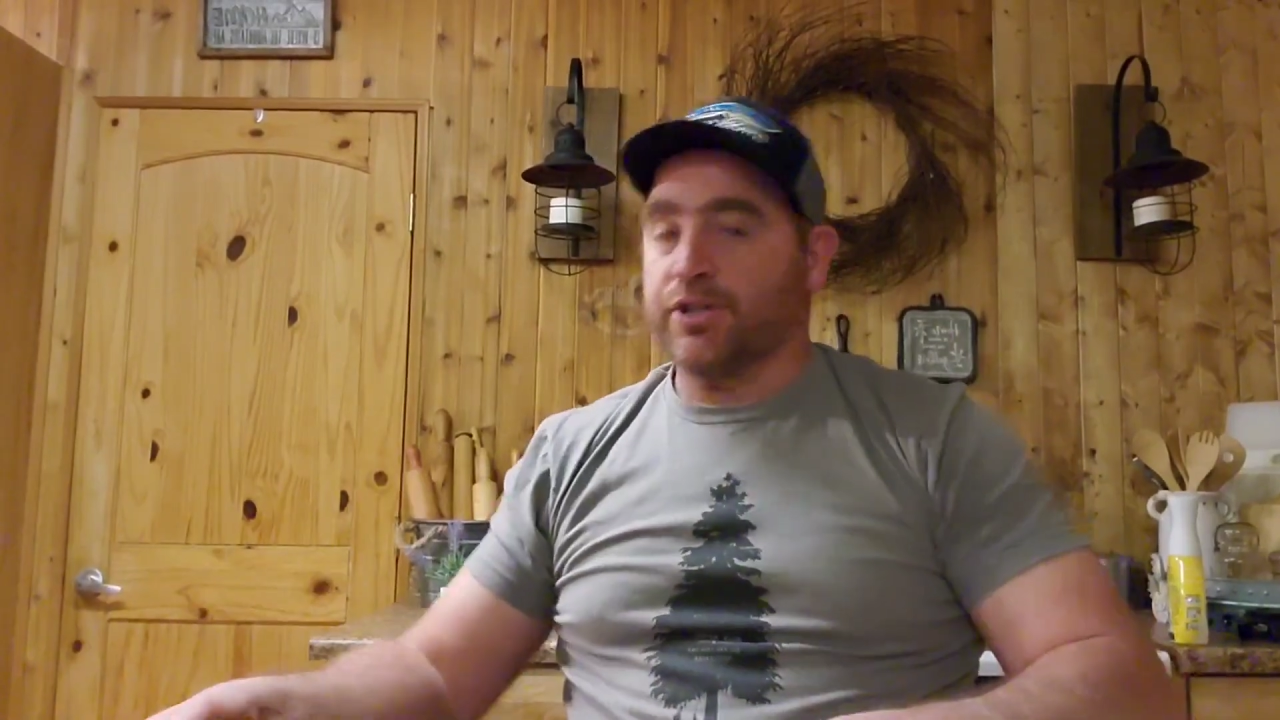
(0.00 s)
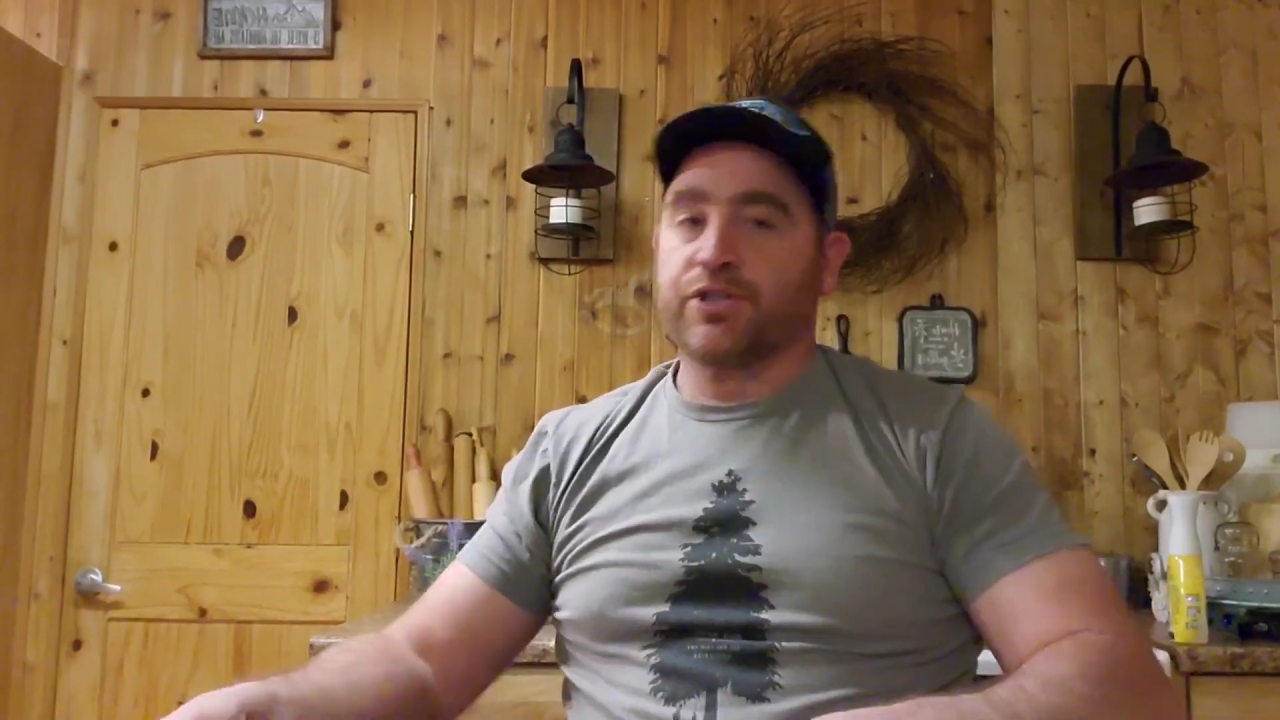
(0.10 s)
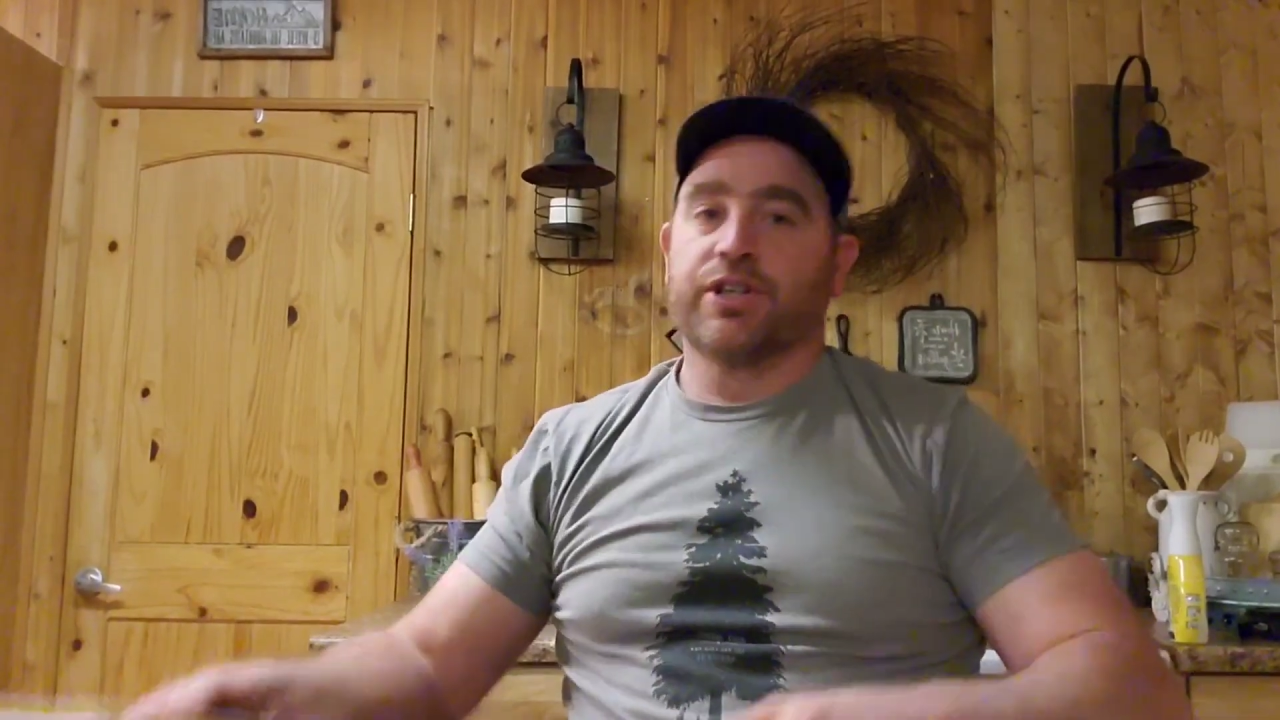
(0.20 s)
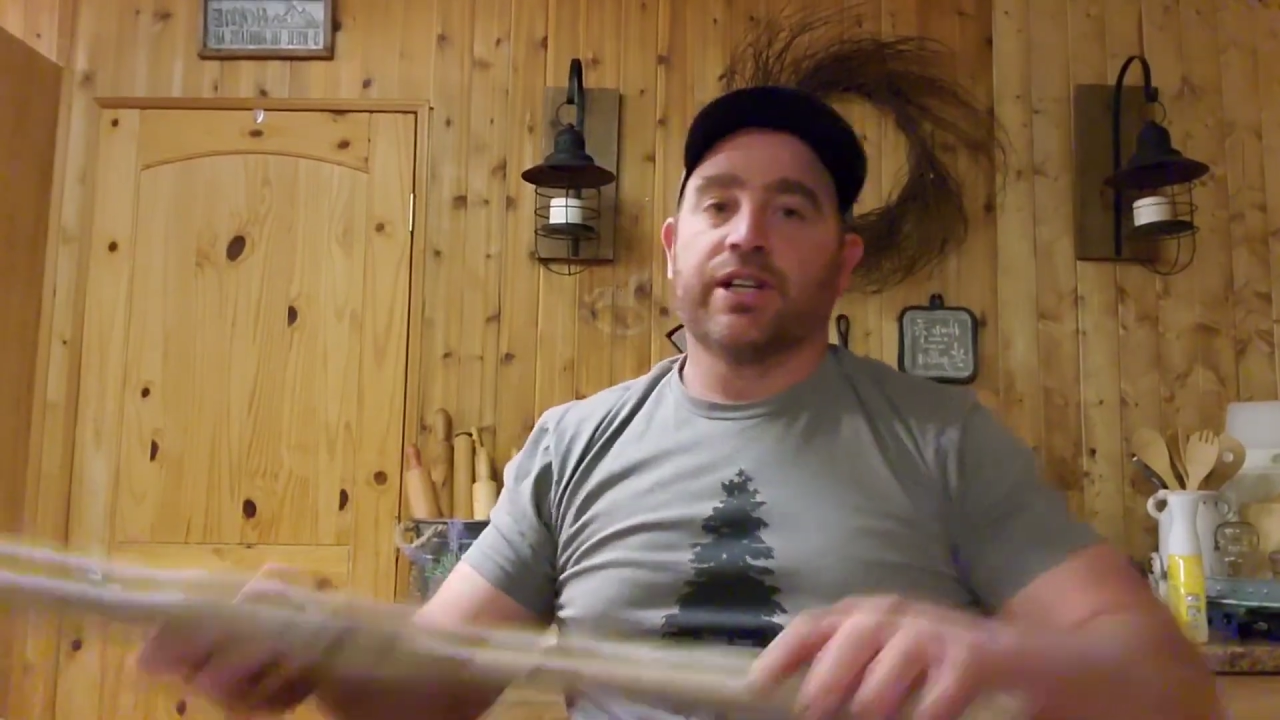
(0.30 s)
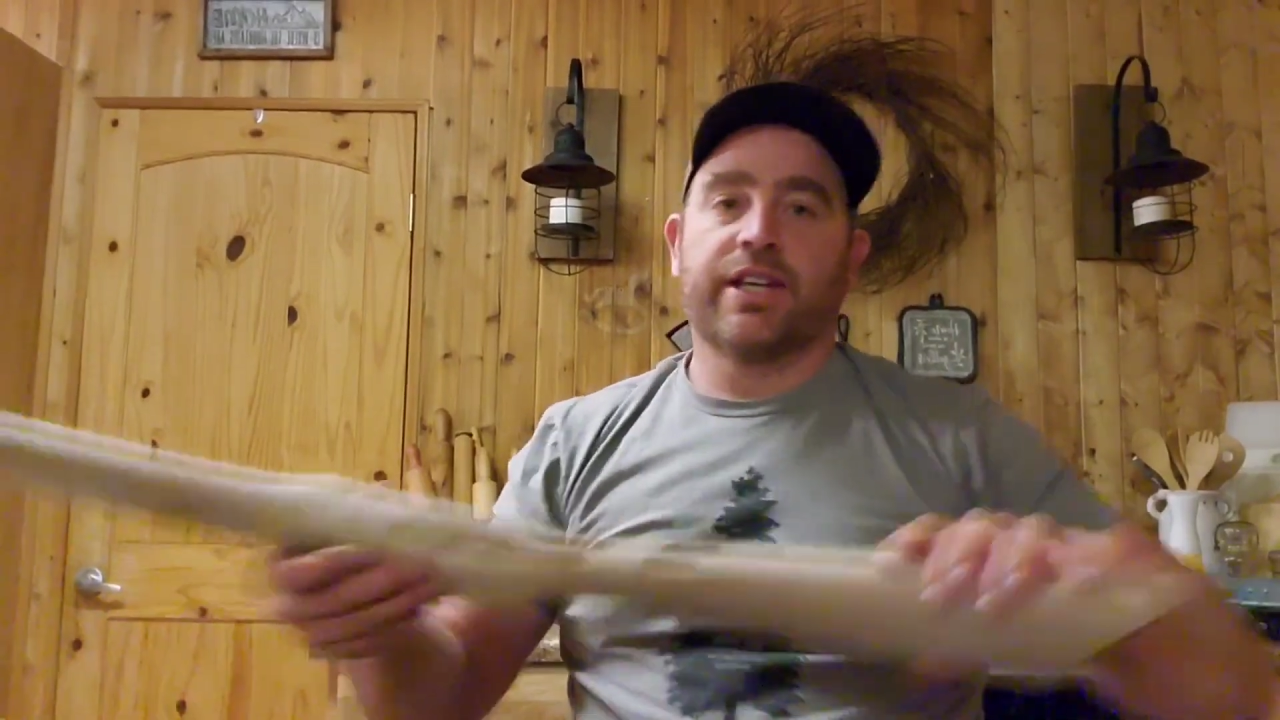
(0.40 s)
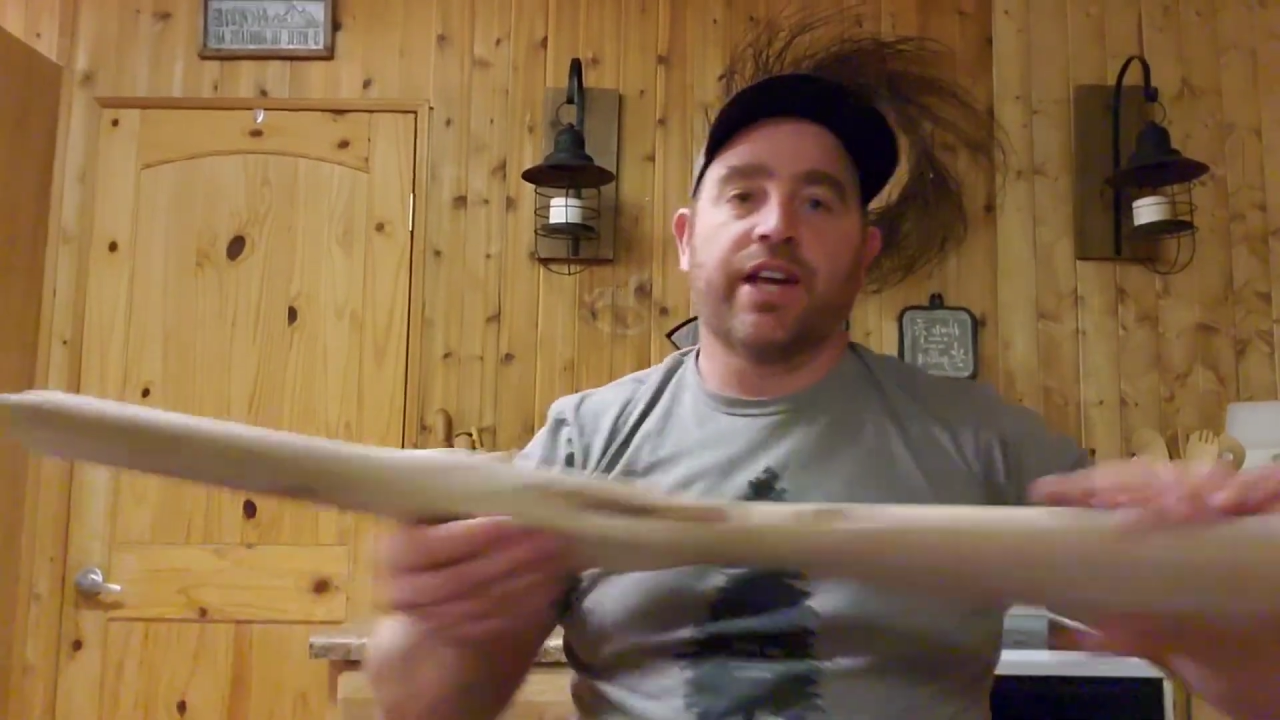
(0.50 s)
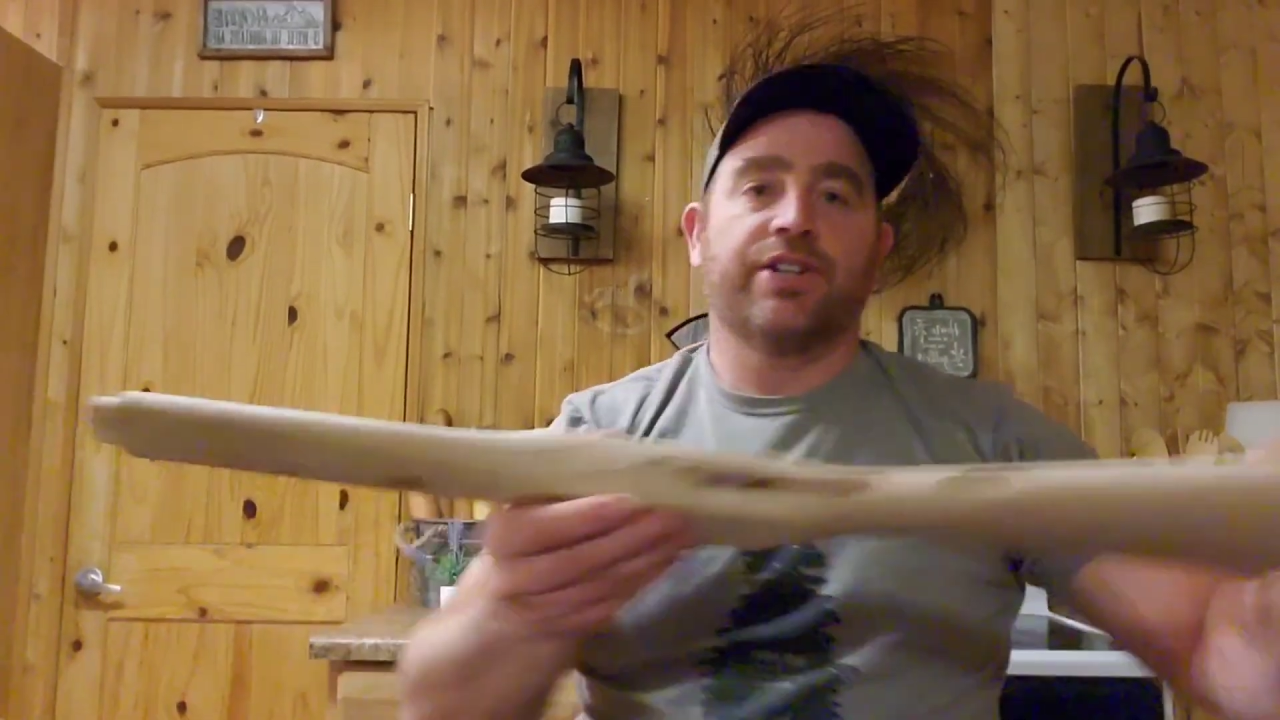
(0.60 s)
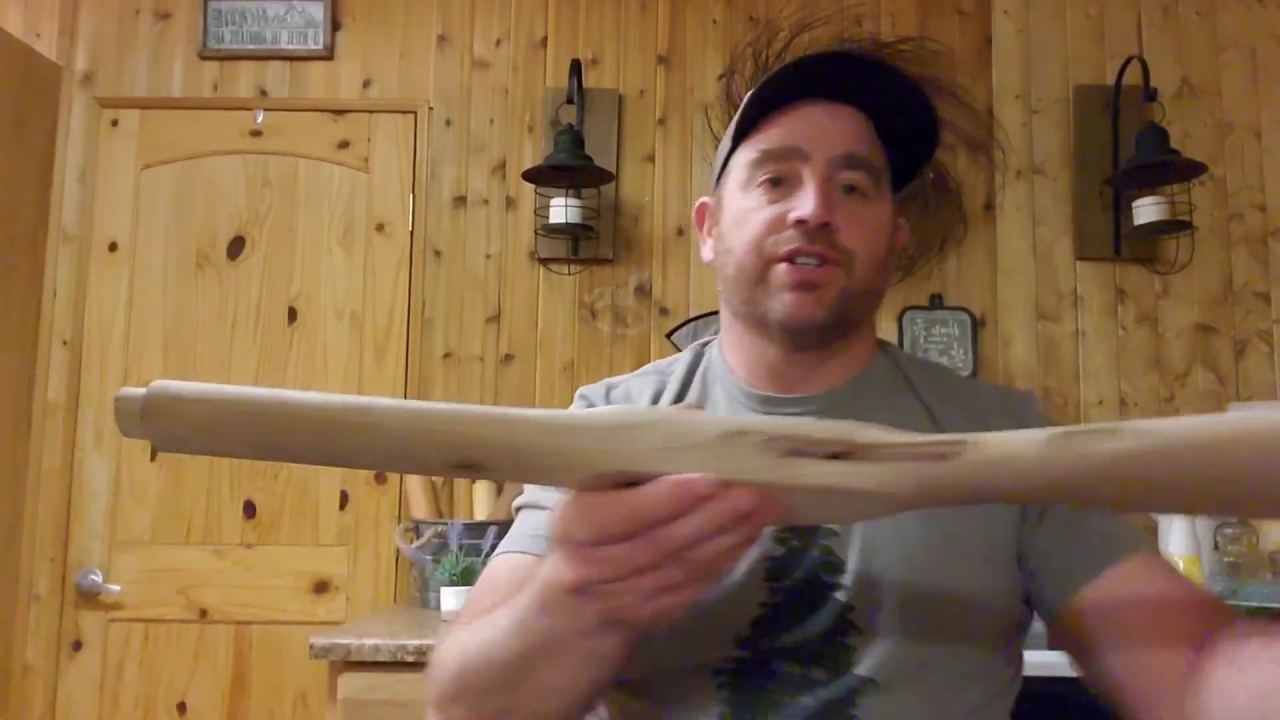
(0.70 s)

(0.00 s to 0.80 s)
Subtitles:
should engage